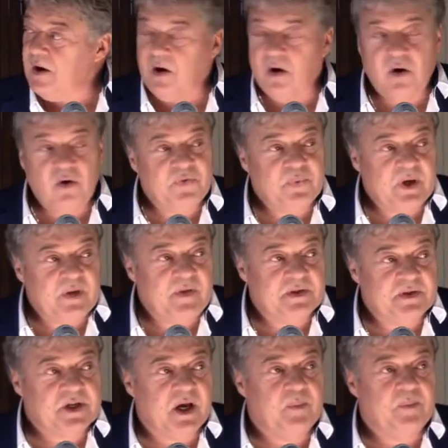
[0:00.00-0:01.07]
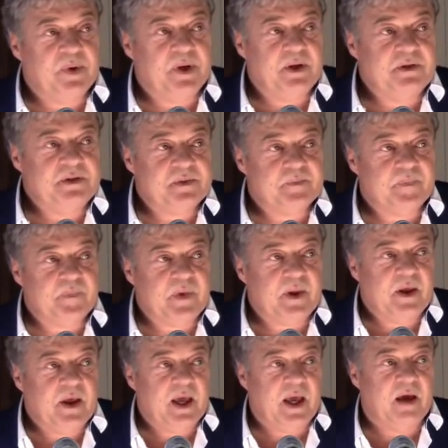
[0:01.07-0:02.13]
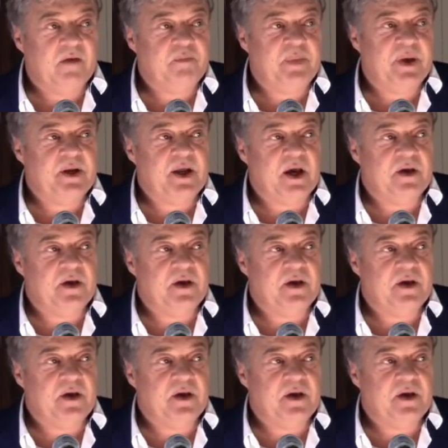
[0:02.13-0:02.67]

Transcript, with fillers: All three of these companies have been